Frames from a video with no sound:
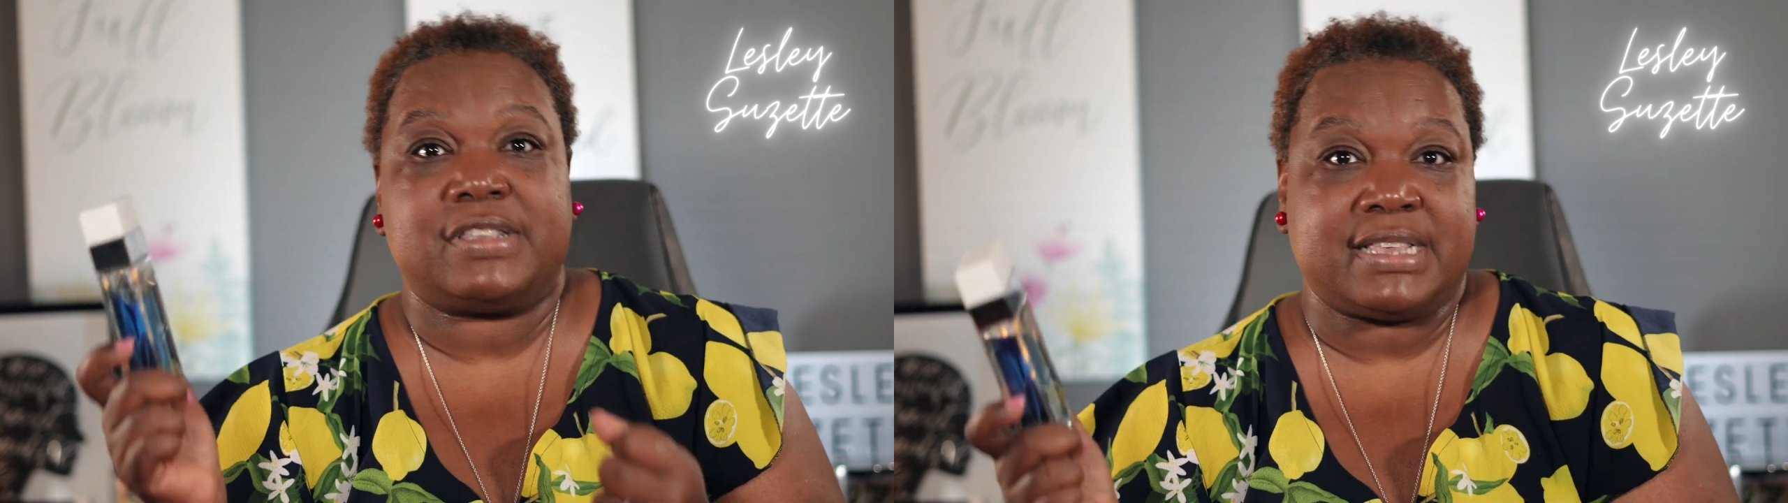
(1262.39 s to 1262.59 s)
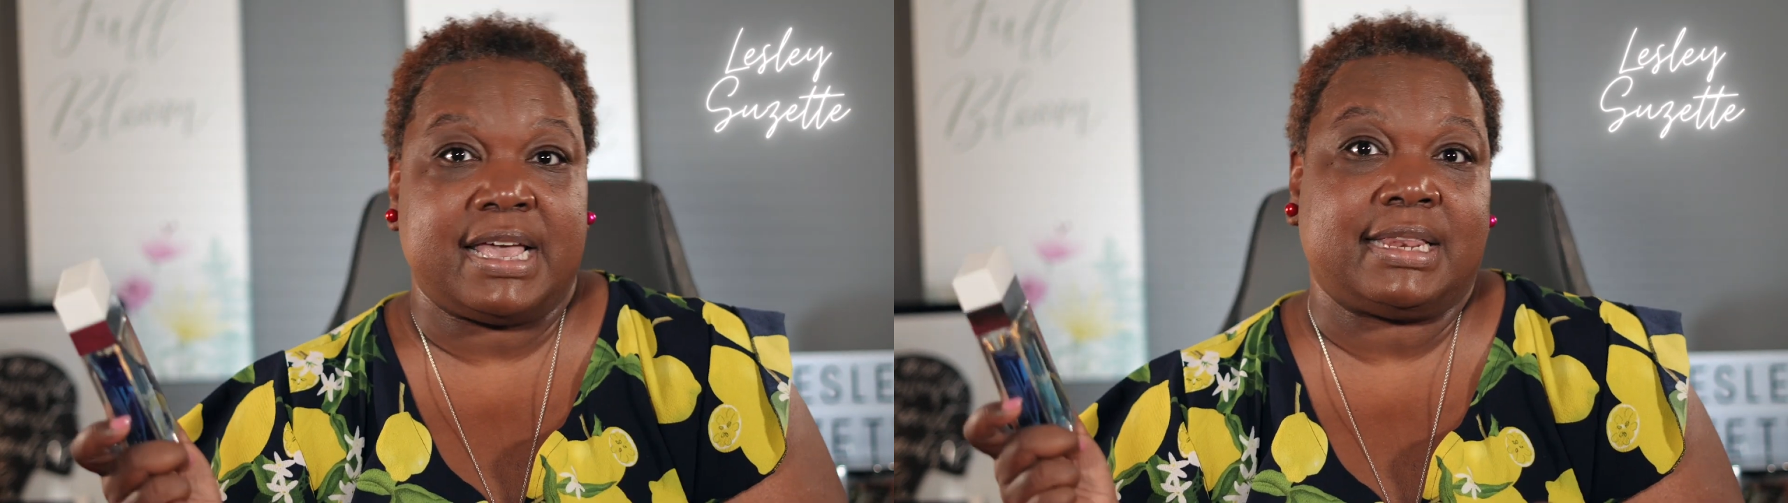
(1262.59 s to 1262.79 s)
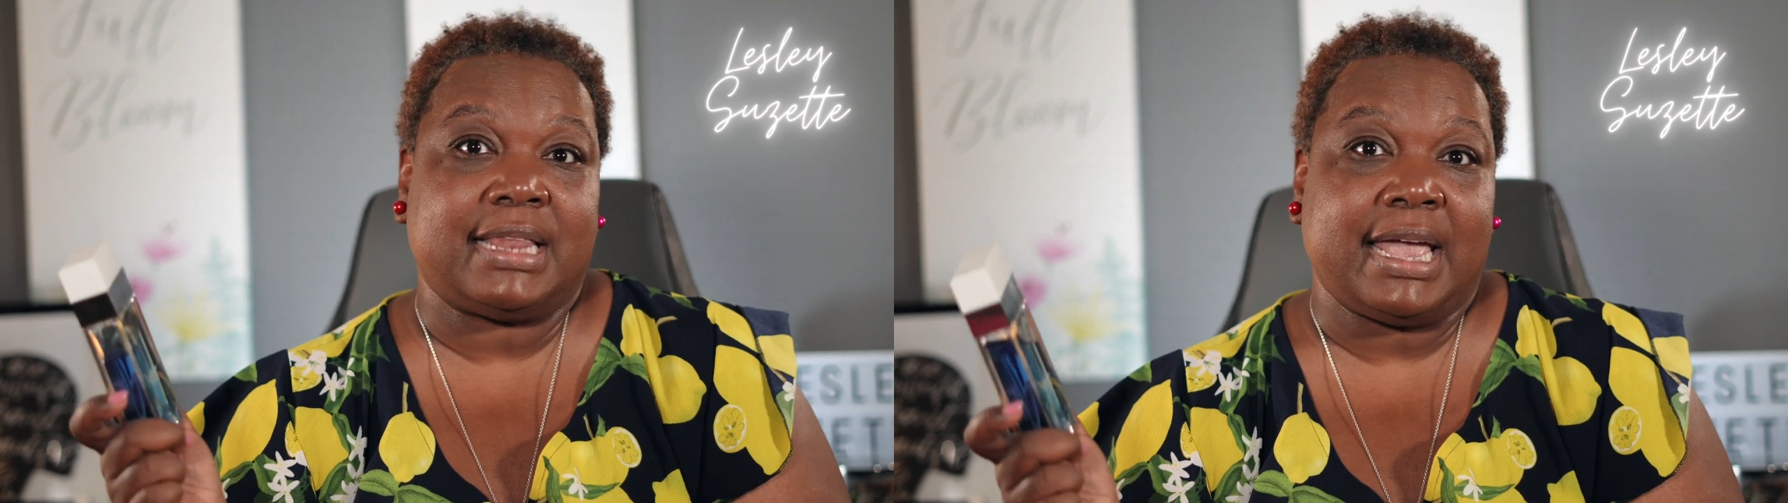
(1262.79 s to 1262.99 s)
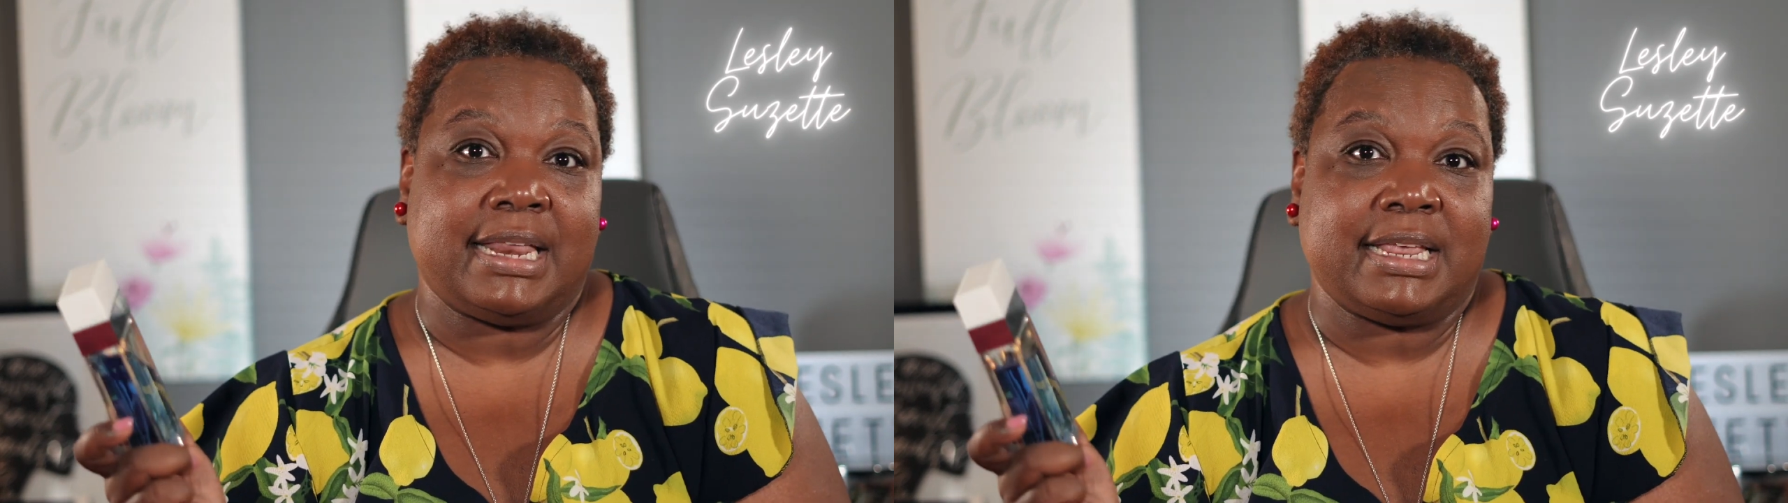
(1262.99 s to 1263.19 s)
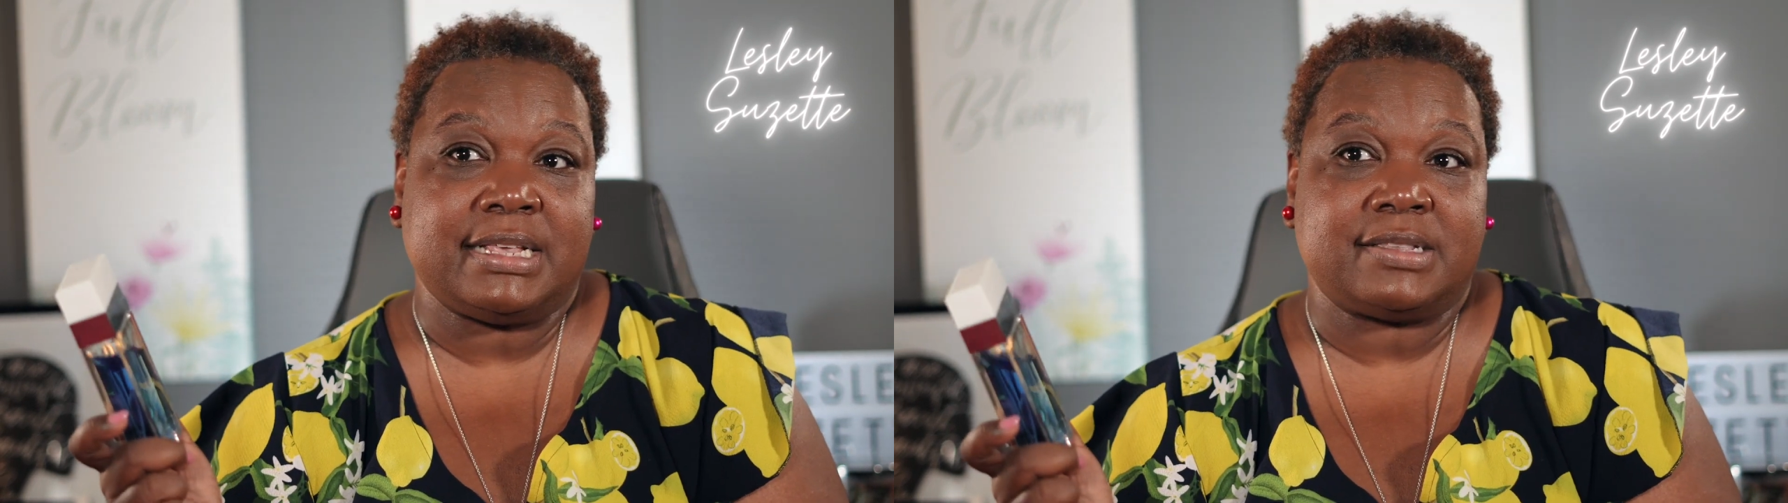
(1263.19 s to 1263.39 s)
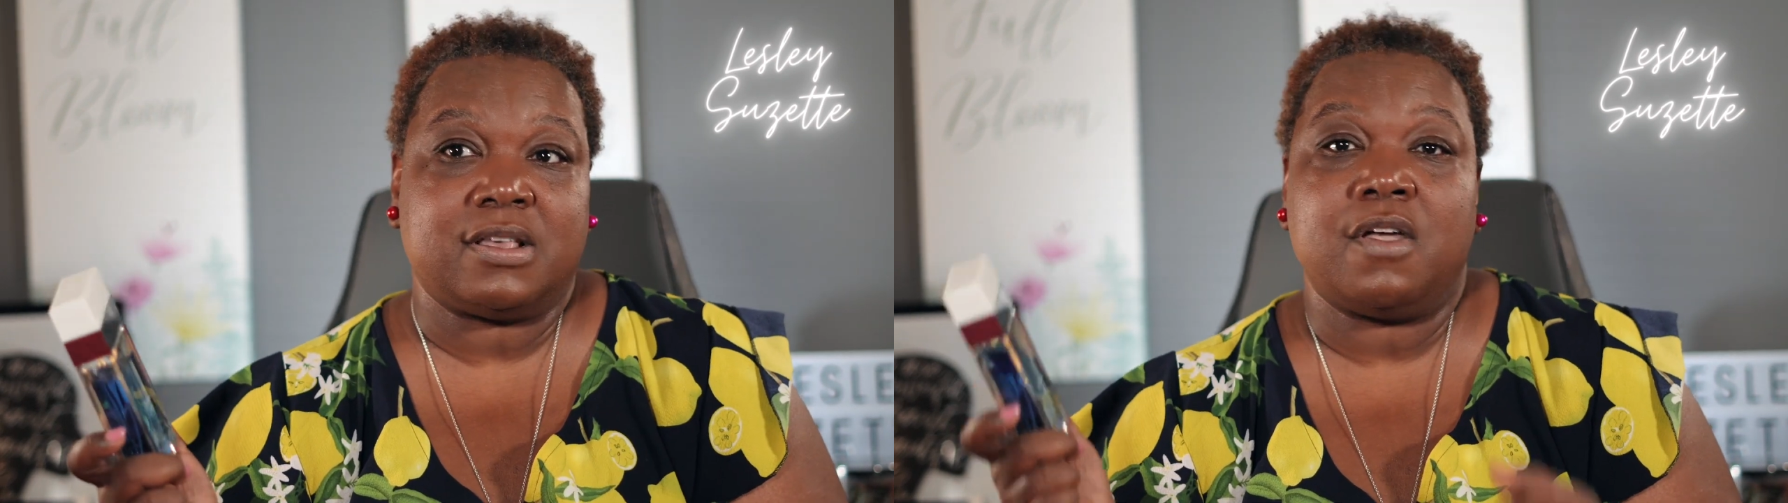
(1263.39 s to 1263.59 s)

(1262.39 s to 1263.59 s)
scent, ladies,